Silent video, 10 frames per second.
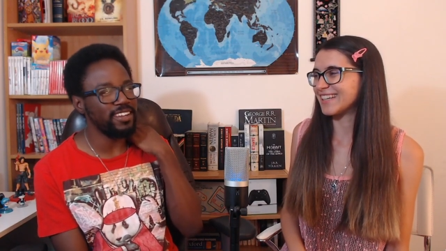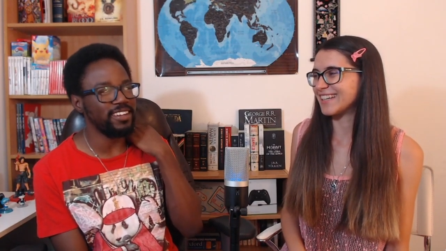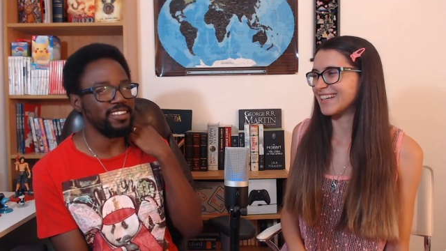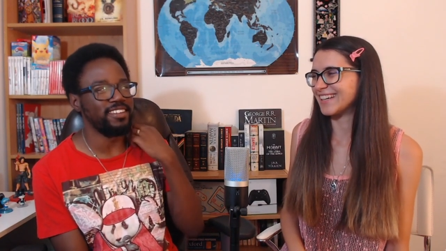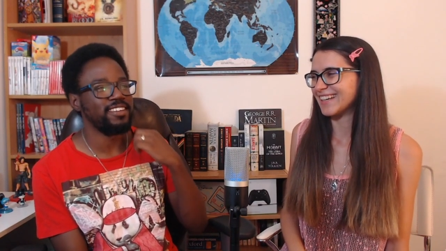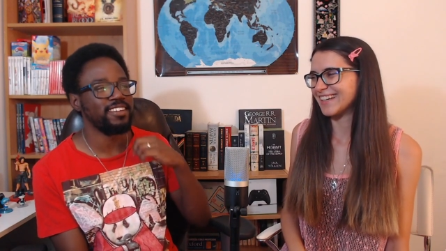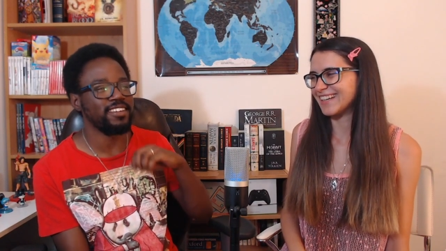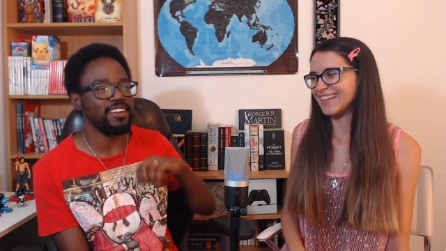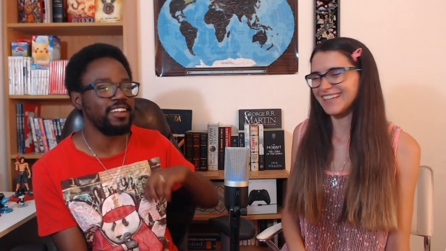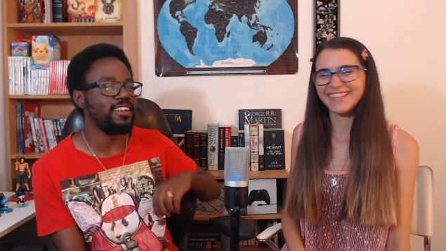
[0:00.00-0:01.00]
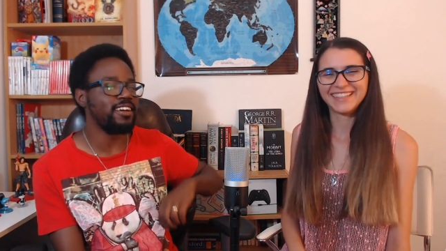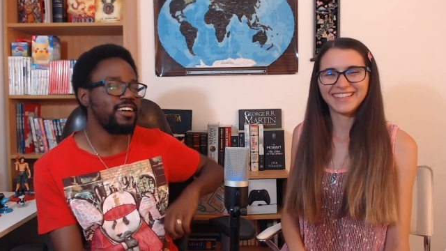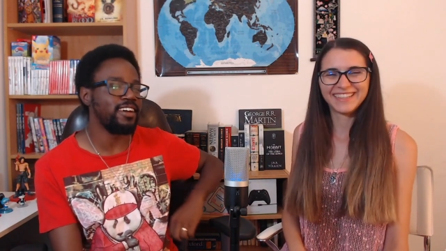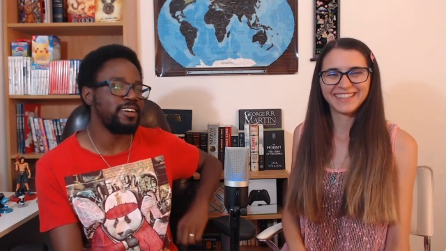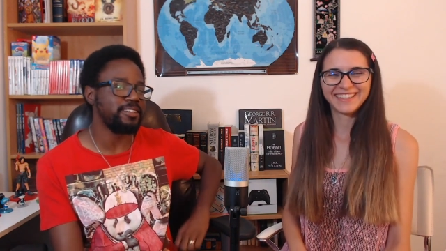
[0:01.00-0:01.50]
Speaker 1: it. and,
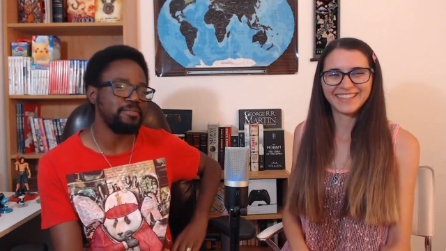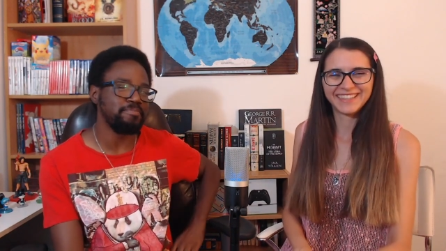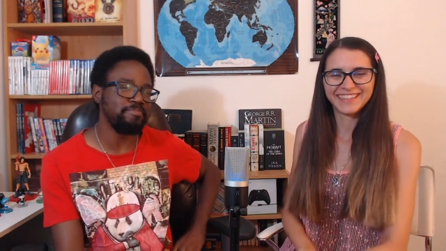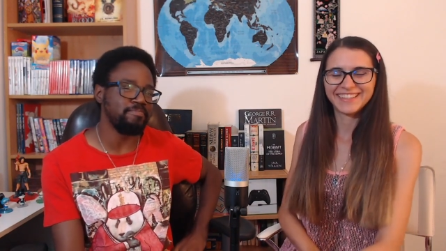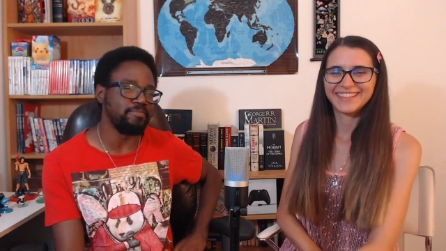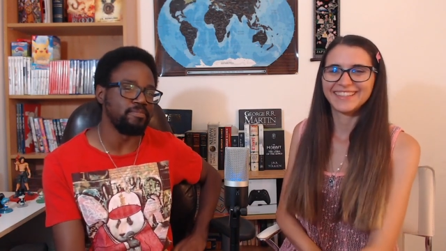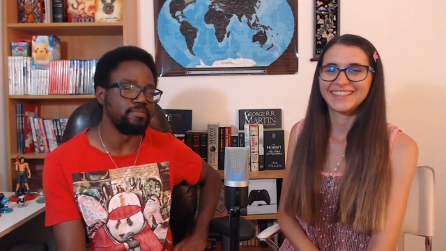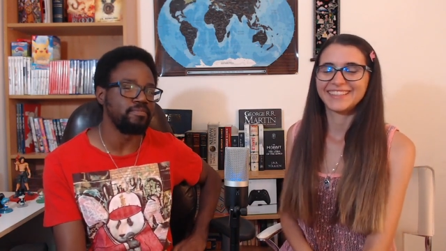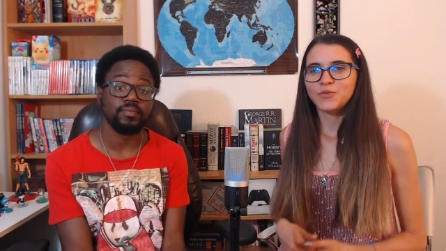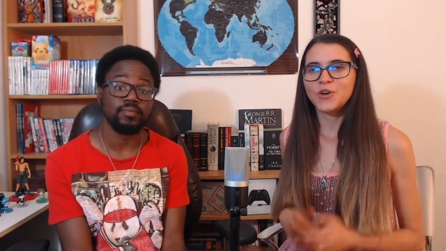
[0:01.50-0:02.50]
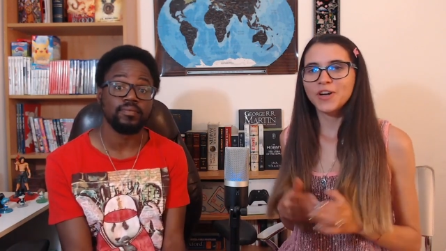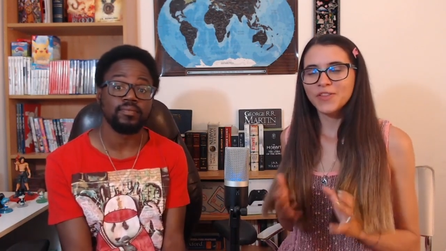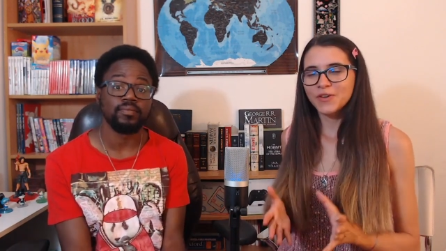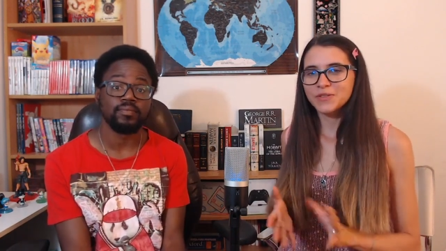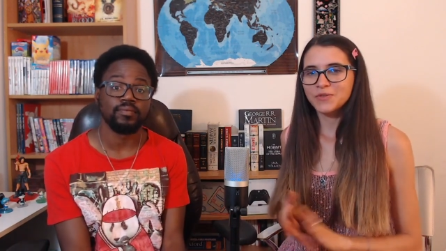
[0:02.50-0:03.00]
uh, hmm.
Speaker 2: For
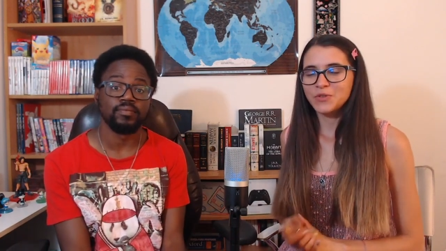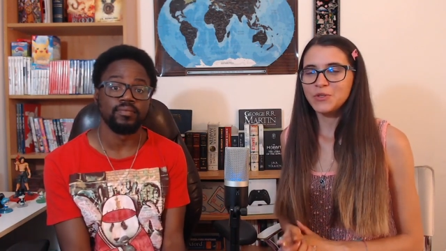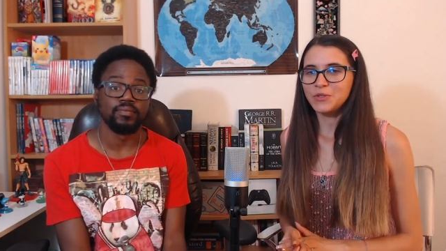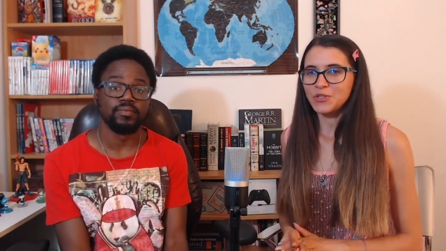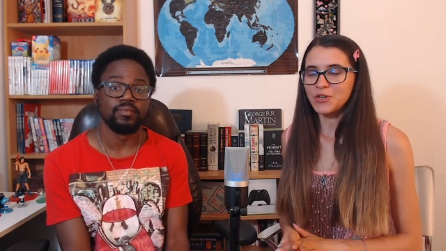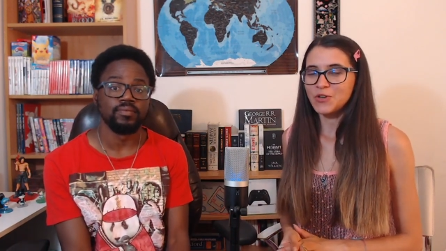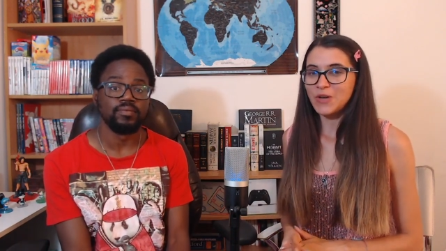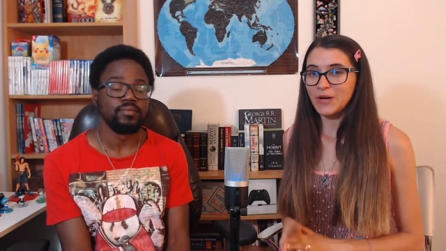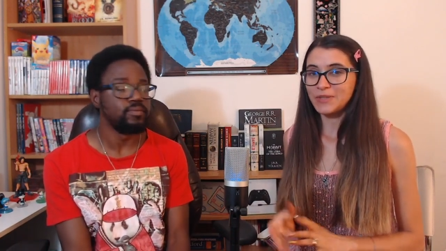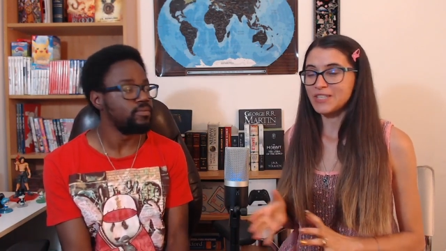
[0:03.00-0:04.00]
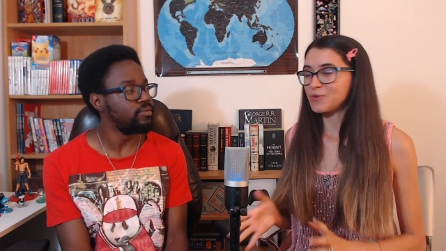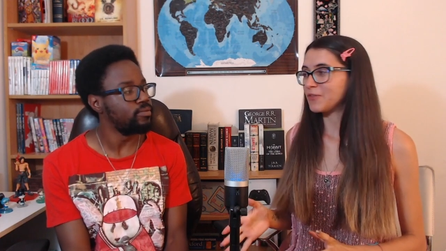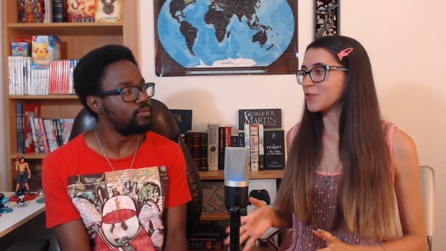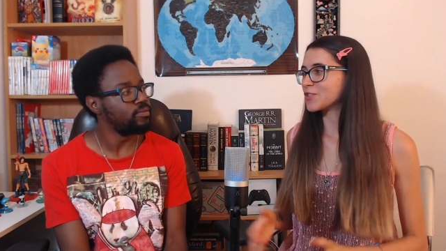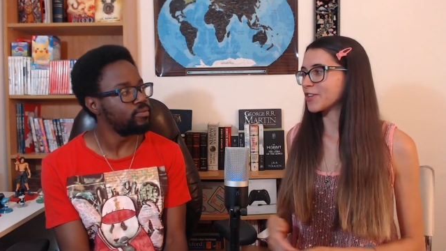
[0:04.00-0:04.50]
those of you who don't know how these
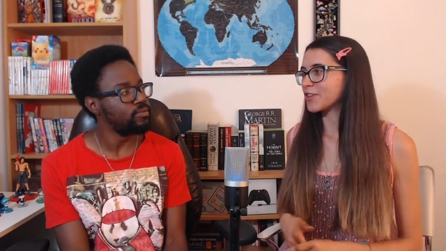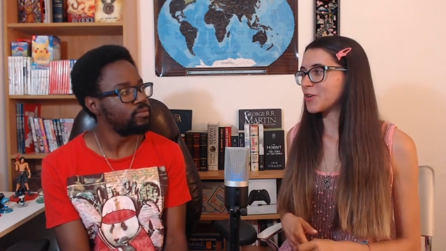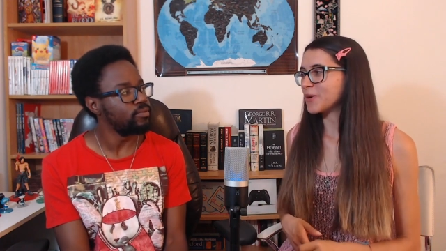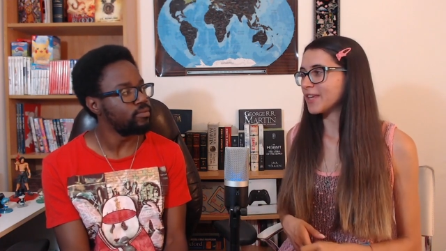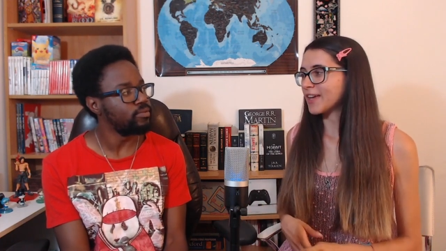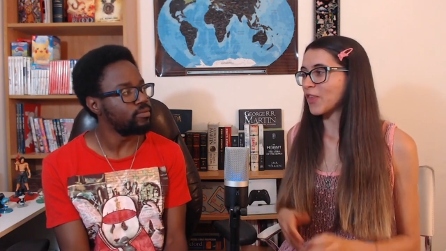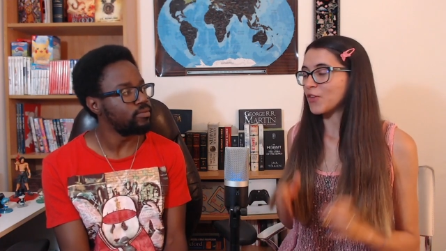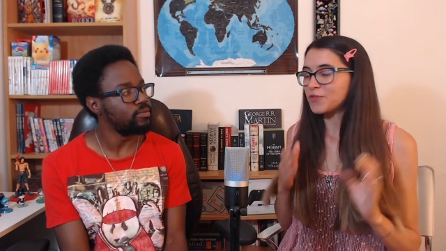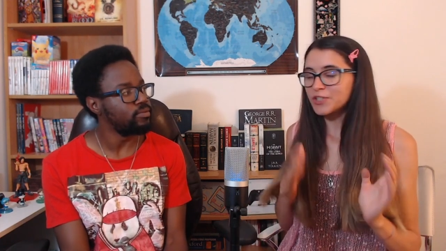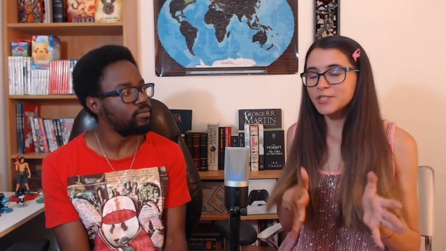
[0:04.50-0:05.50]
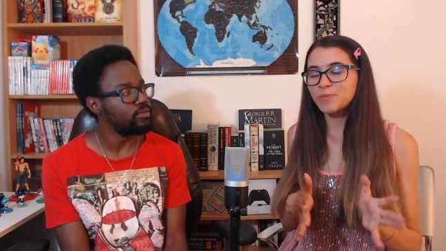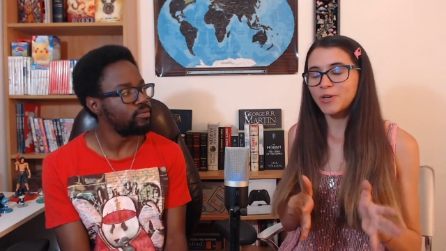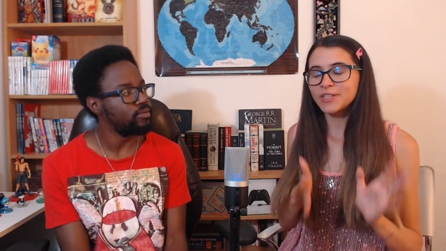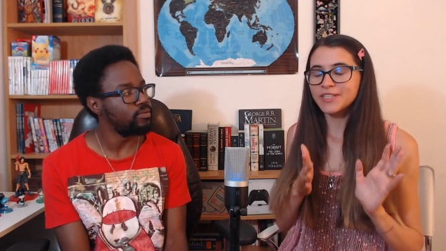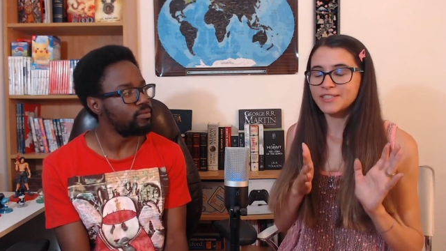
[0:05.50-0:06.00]
reviews are going, the first
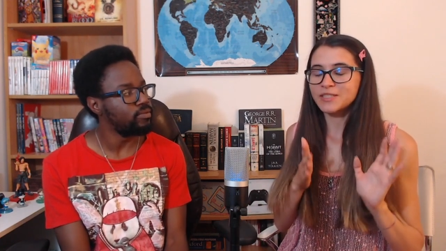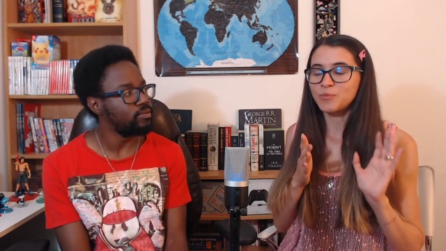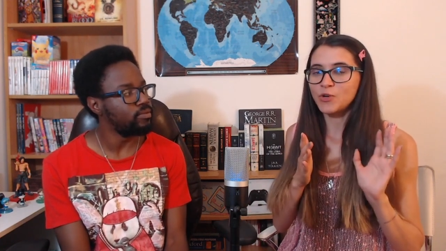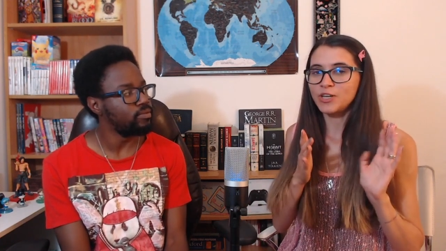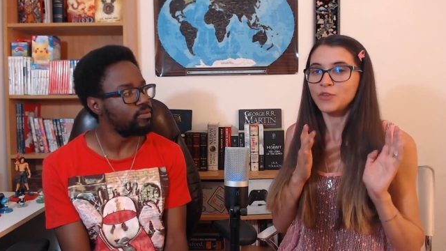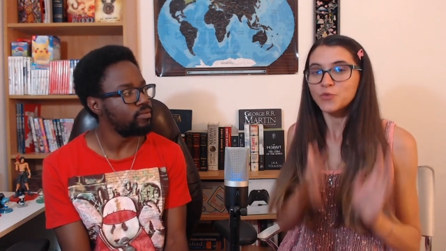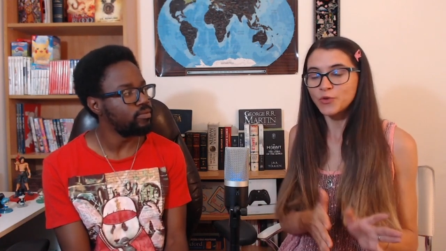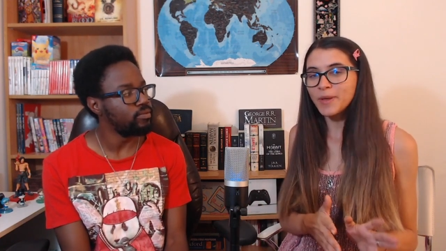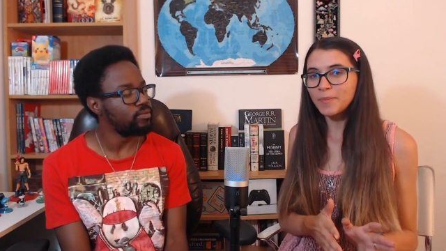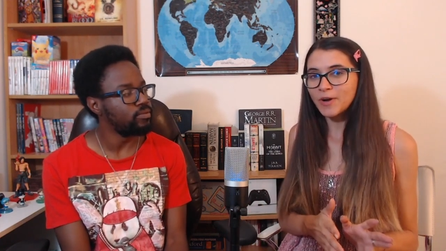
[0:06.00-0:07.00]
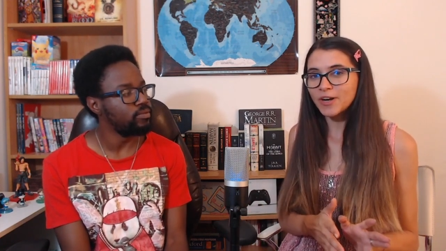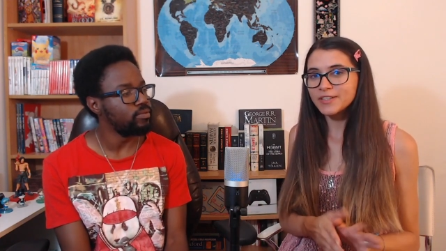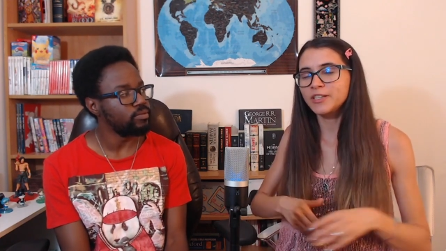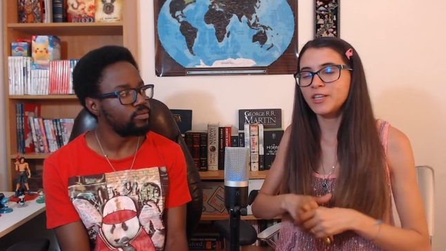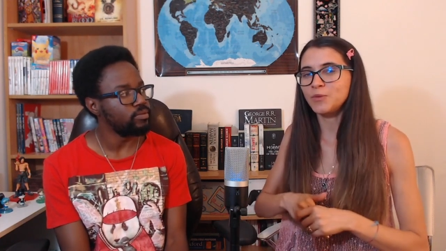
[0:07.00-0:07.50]
part is a spoiler-free
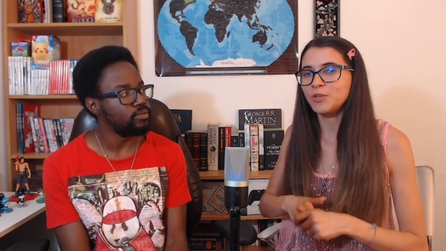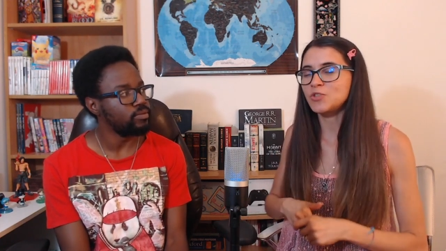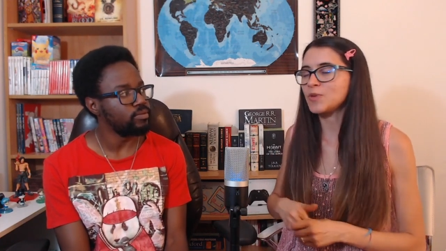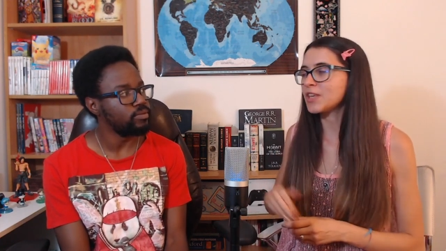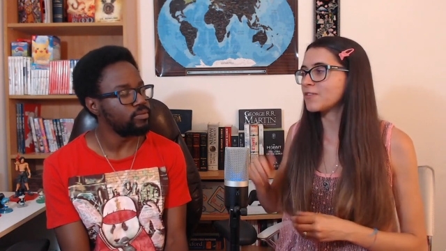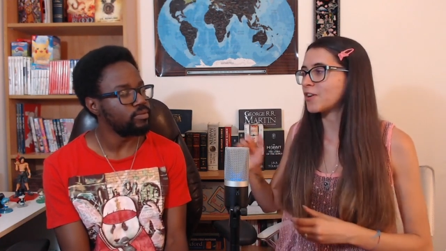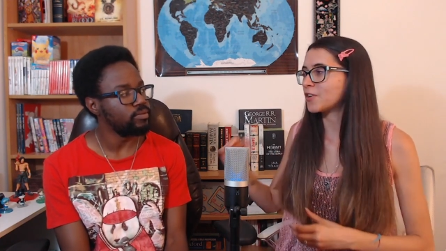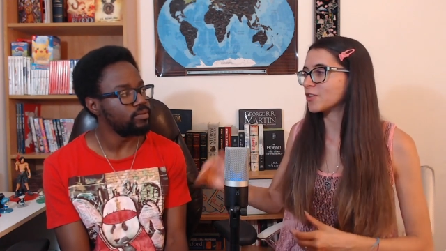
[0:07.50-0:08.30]
part in which we give our